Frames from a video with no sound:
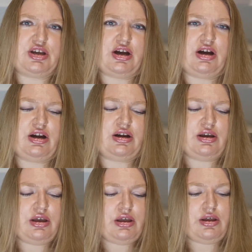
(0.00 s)
are
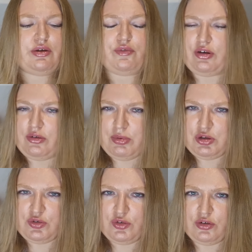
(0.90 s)
very
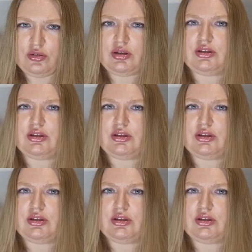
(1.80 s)
beautiful.